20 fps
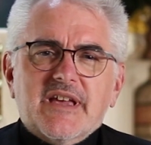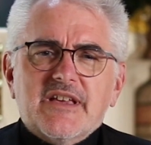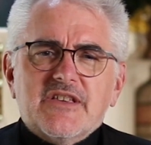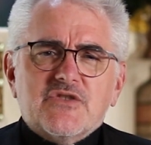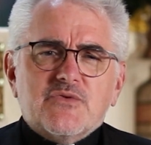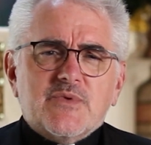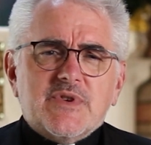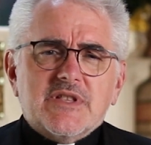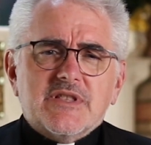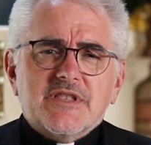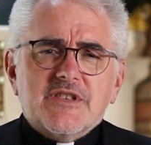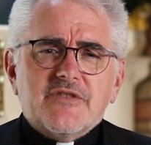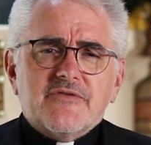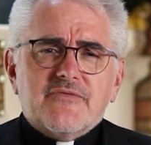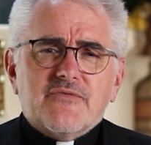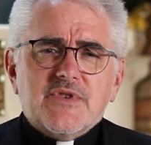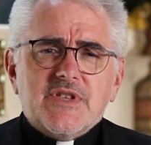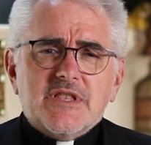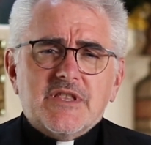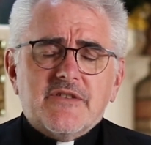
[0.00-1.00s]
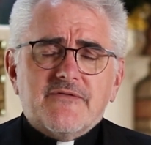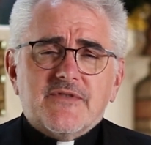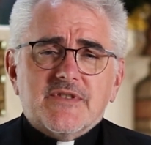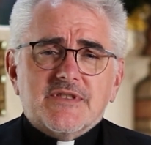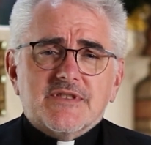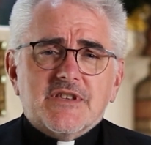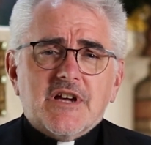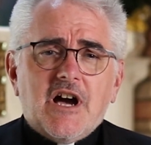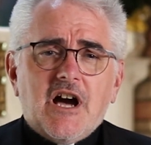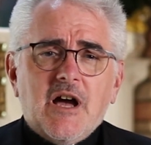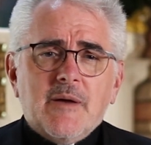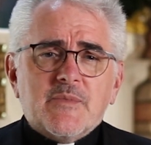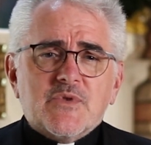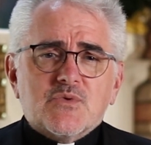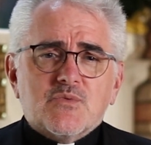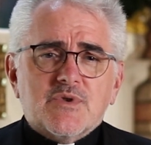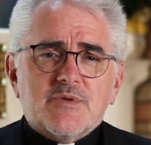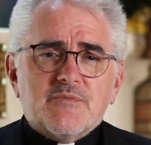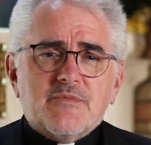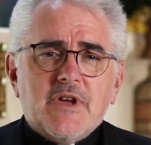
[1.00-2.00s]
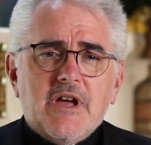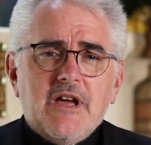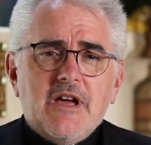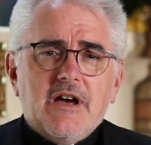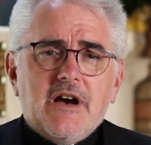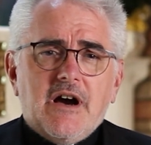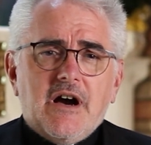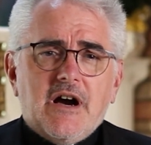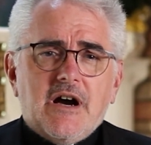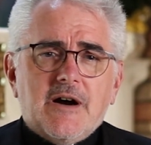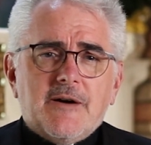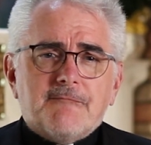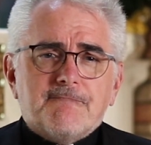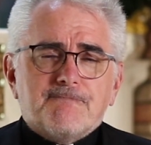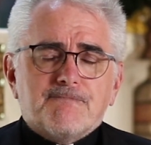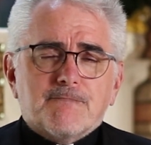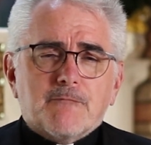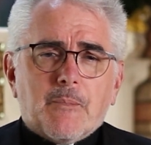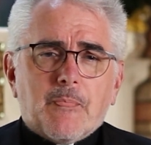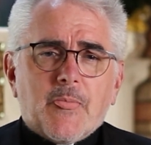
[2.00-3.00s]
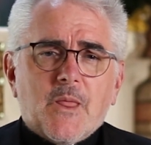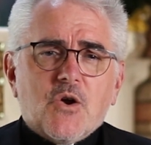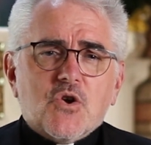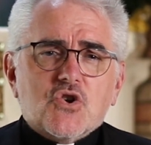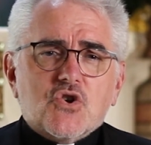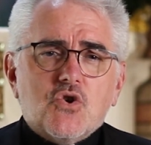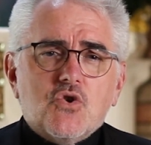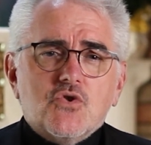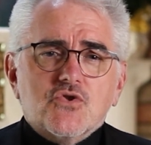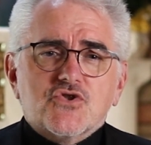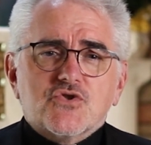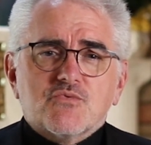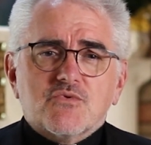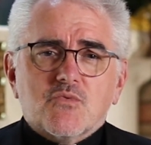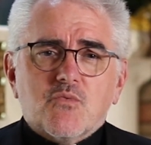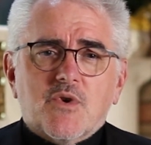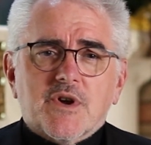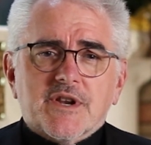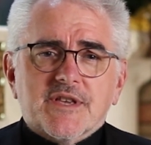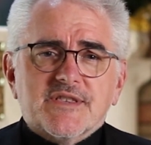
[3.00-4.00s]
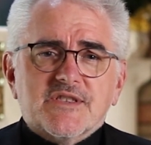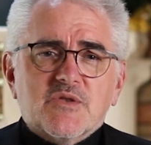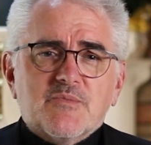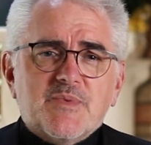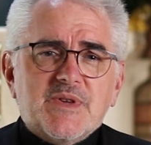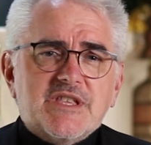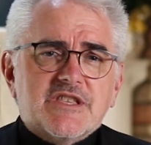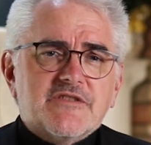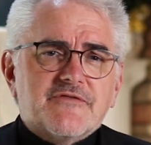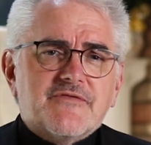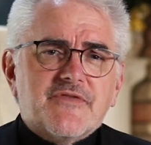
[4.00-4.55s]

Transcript: days we live in times when our culture would want us to be